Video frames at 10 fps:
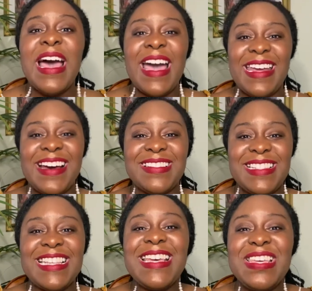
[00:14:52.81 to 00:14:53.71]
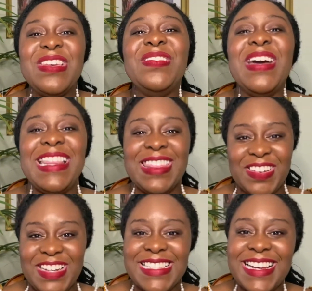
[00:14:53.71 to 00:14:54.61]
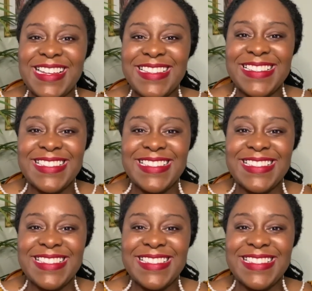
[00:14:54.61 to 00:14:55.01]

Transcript: And I'll see you in 30 seconds.